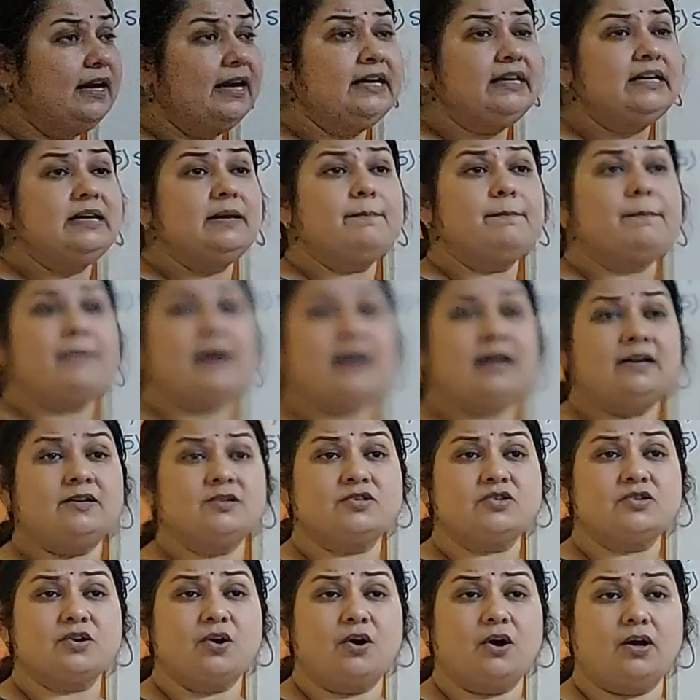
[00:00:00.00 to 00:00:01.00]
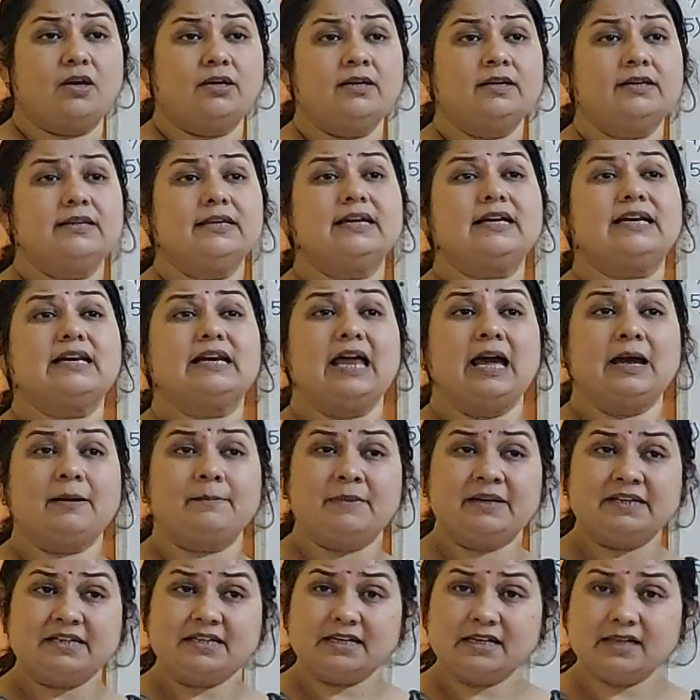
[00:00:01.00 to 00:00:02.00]
it depends on the
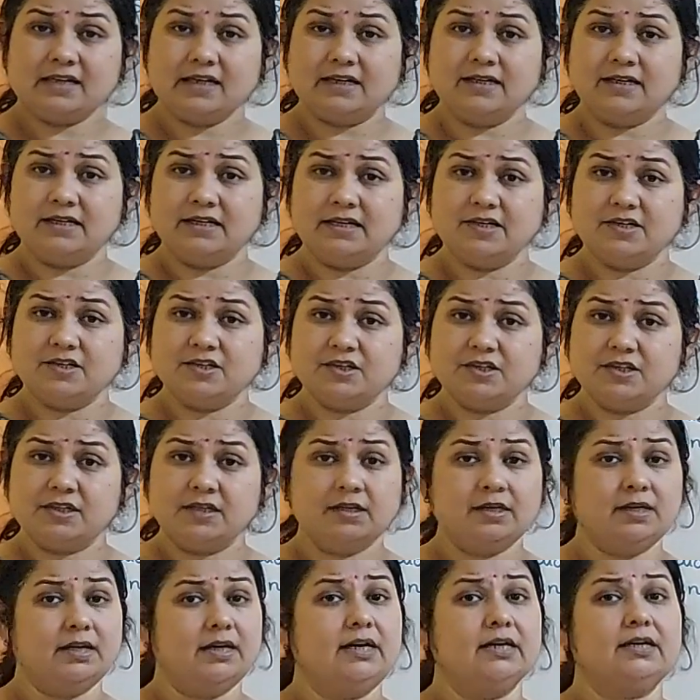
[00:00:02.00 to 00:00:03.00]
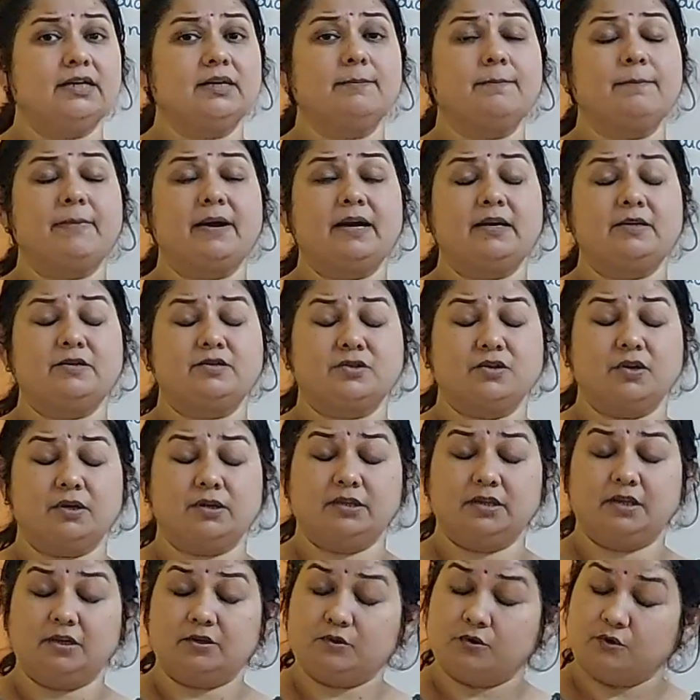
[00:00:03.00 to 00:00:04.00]
climatic condition, it depends
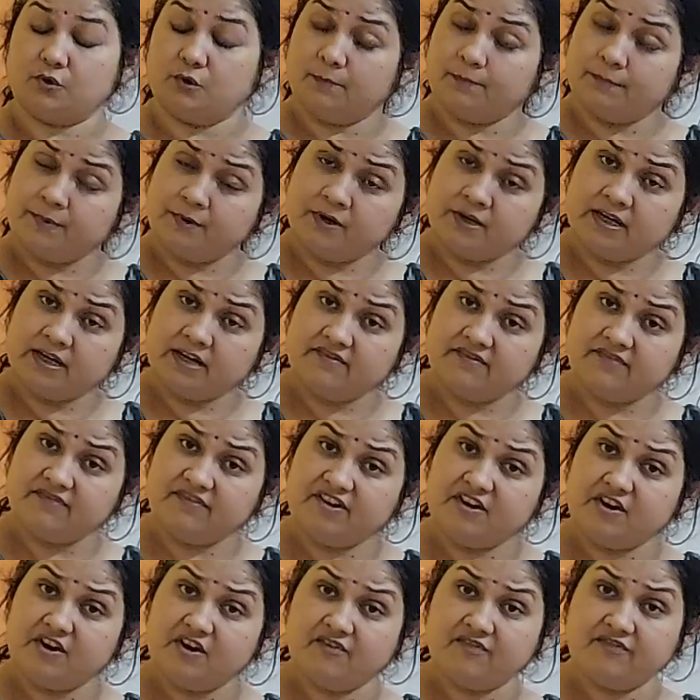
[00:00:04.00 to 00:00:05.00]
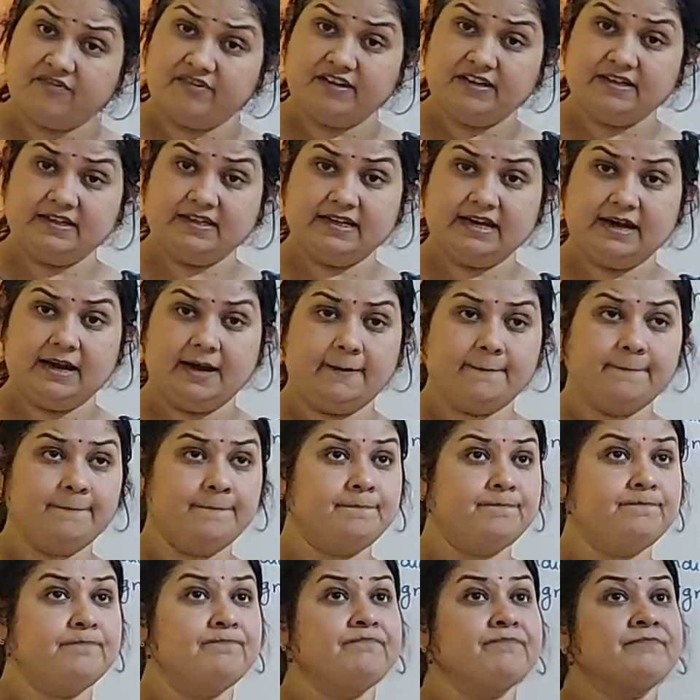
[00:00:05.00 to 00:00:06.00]
on the topography of India,
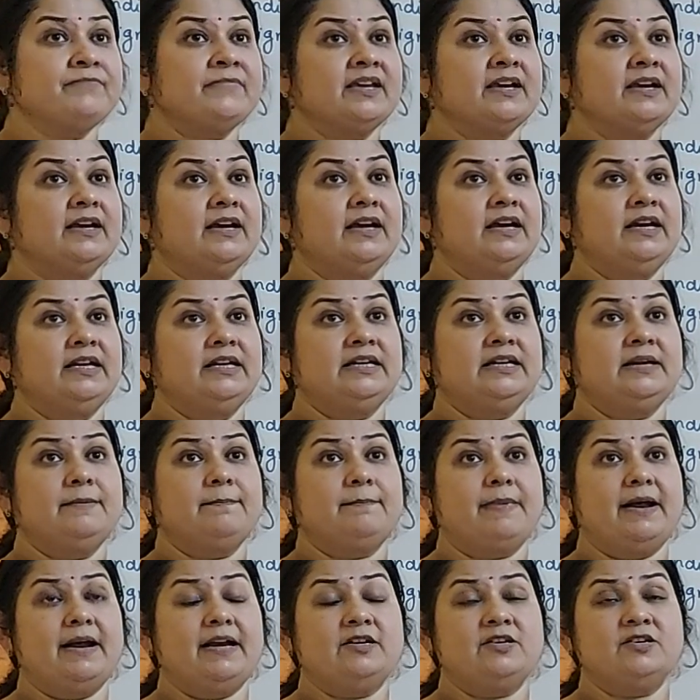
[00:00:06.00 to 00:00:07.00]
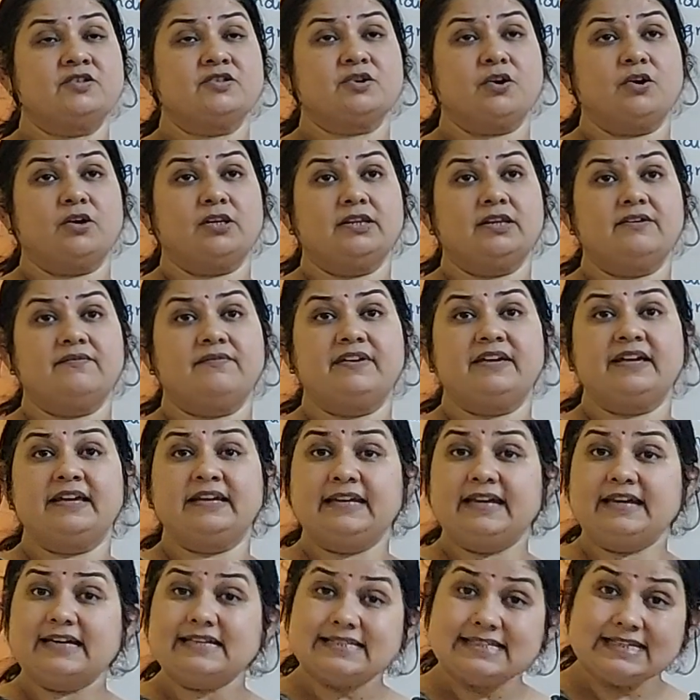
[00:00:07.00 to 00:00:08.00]
it depends on the
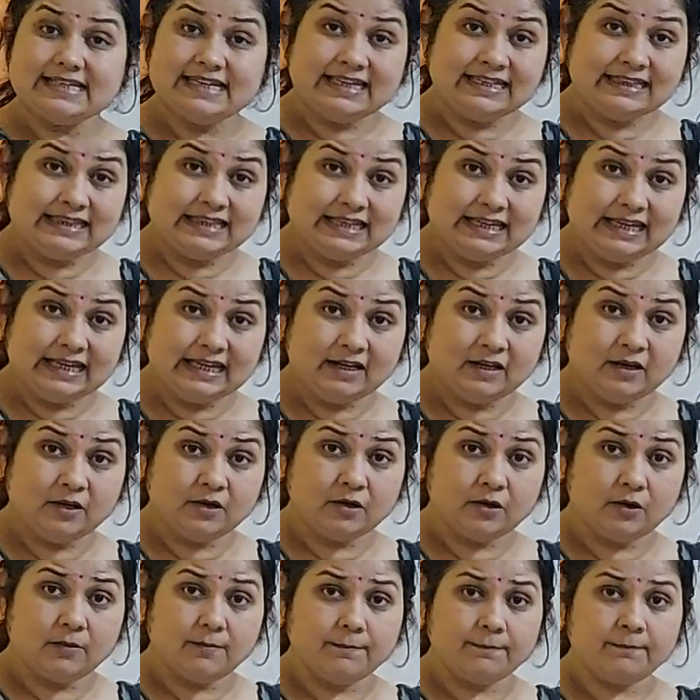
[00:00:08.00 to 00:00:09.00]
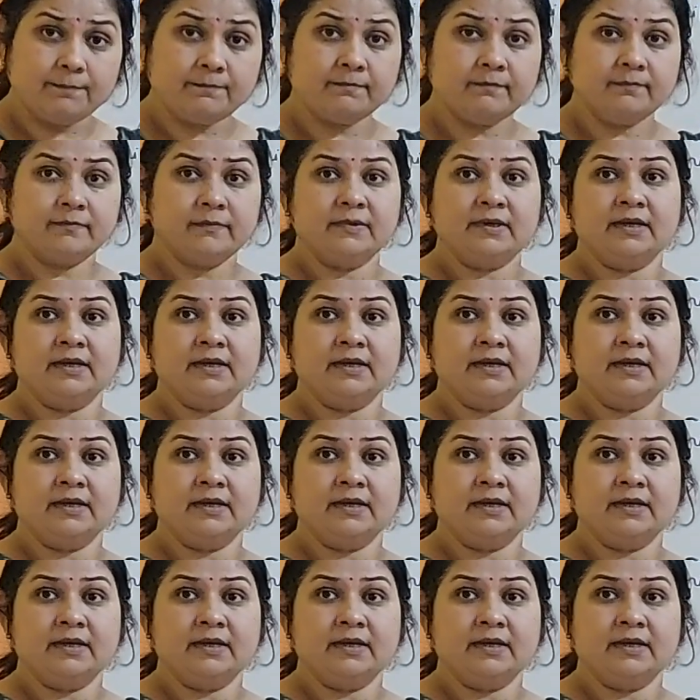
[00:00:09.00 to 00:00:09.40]
various ethnic group,